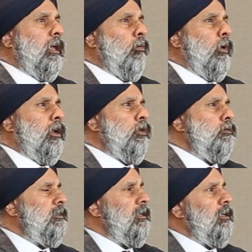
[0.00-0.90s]
Where you
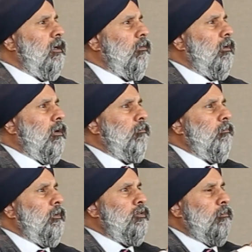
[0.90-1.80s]
see a
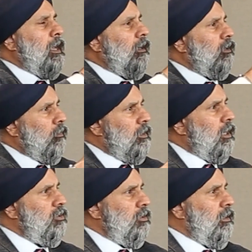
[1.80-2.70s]
dramatic
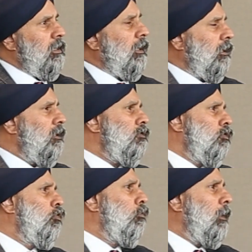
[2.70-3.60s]
reduction in at least
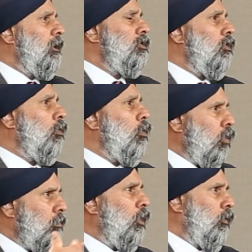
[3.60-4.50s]
two major
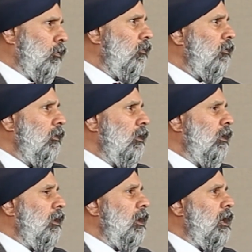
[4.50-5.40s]
hormones
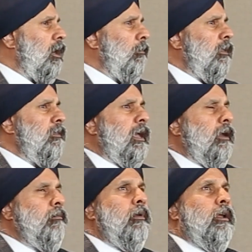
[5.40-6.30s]

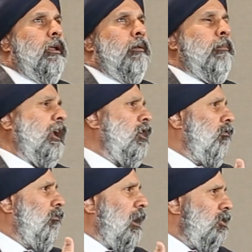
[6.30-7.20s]
that by
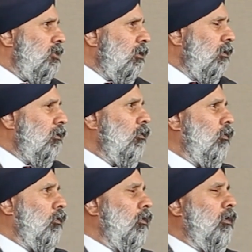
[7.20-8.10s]
convention
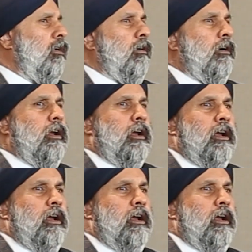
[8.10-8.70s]
or